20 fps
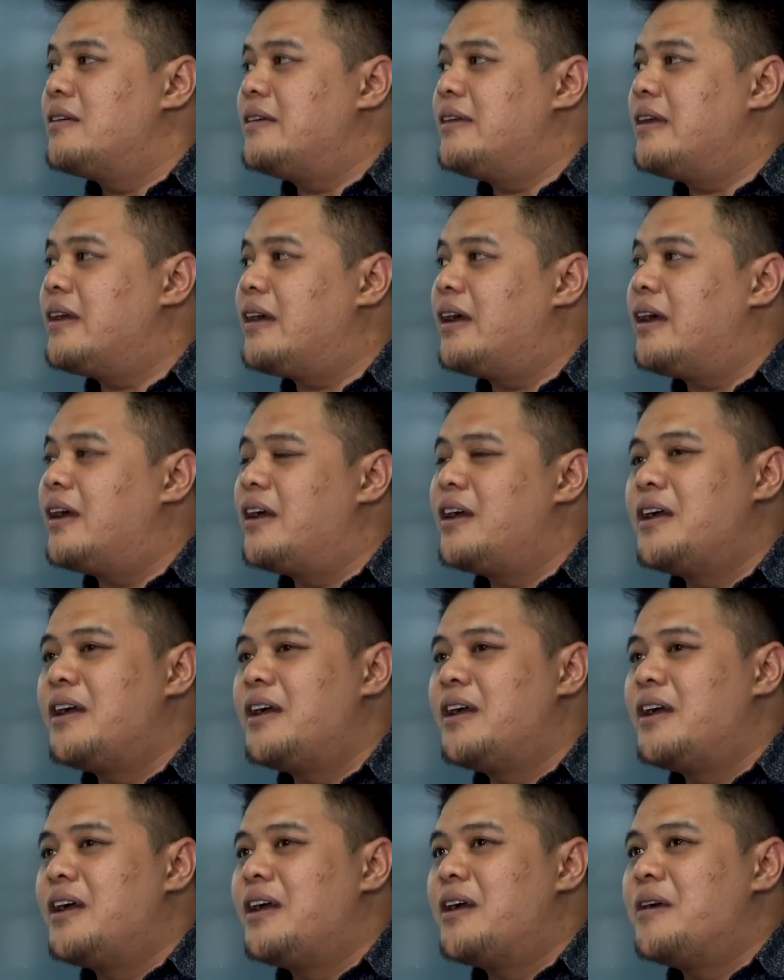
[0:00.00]
Yeah.
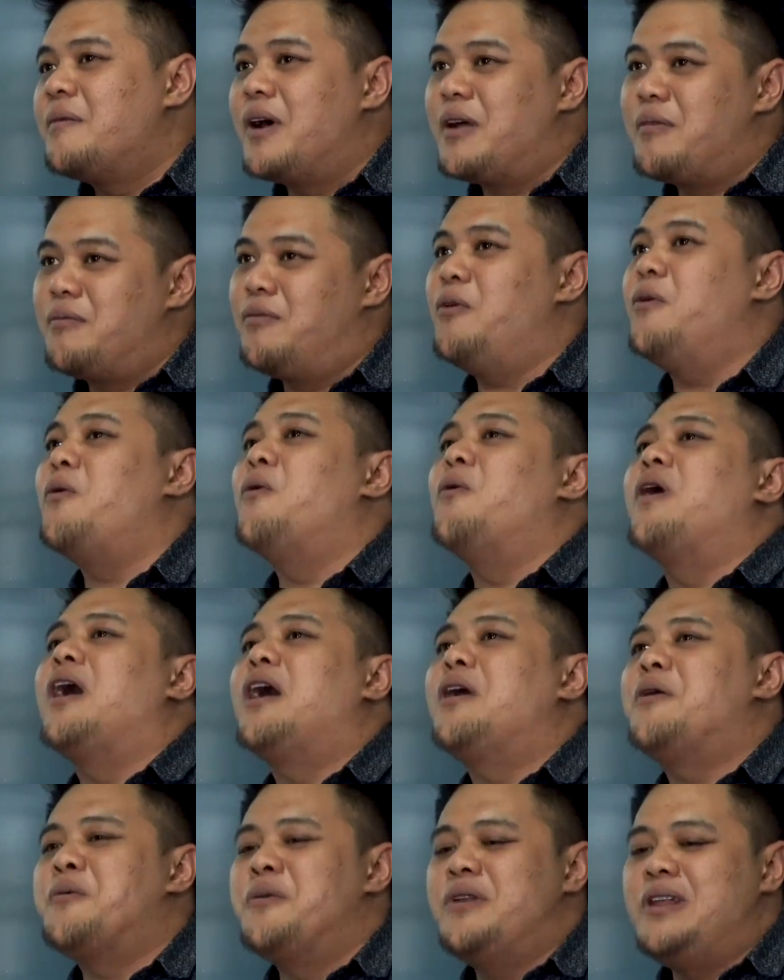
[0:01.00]
But bro,
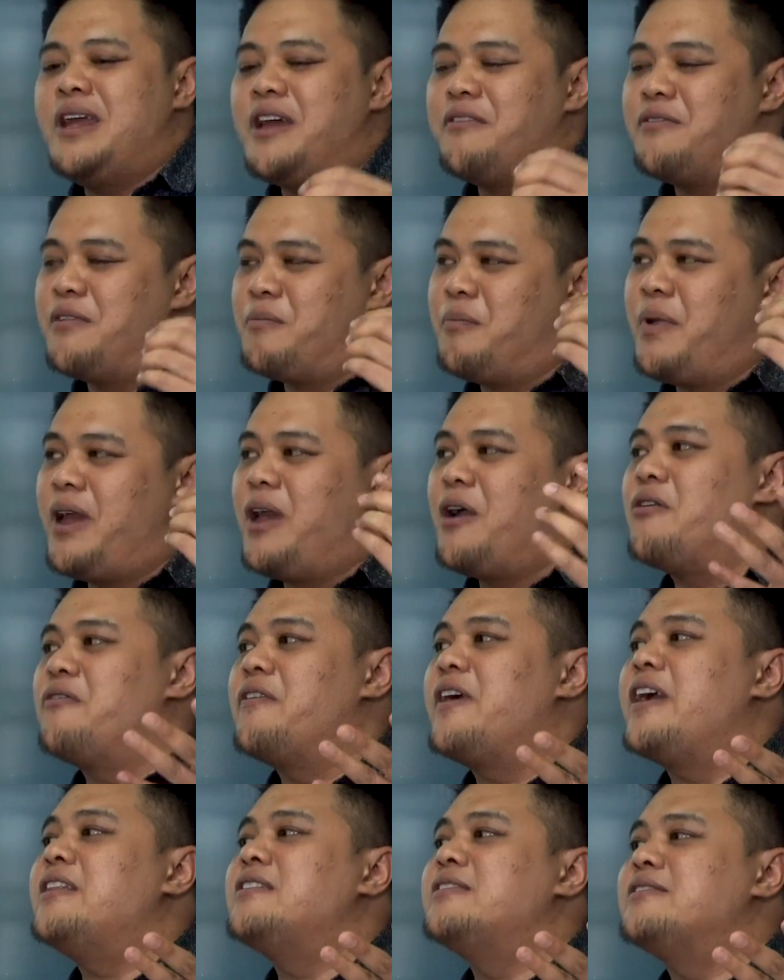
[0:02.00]
I only have a pair
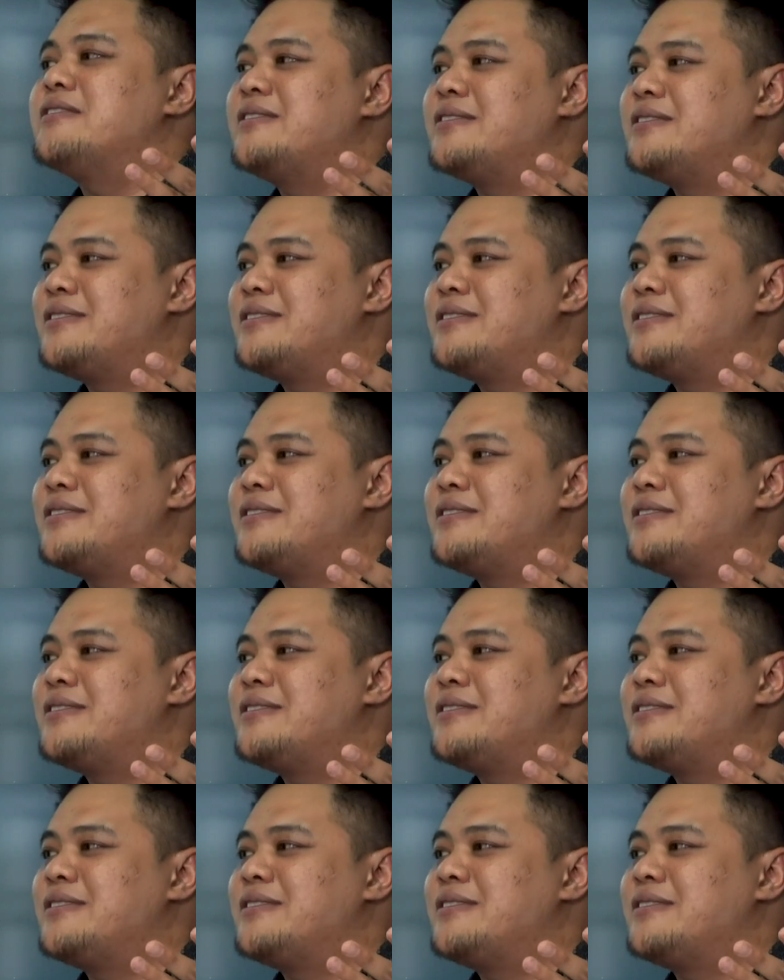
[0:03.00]
of hands.